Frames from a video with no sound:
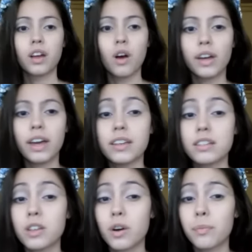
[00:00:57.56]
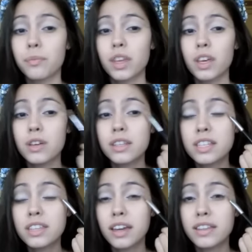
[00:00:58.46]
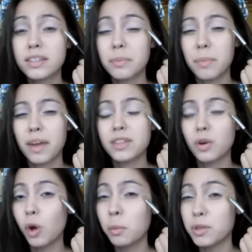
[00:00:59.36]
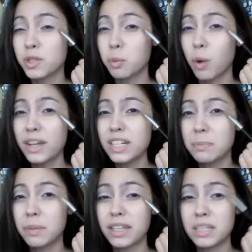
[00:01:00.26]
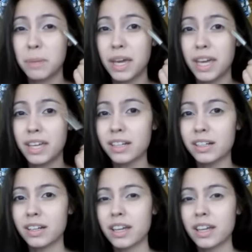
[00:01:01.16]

Okay, so you can see that it's almost white, but it's pink.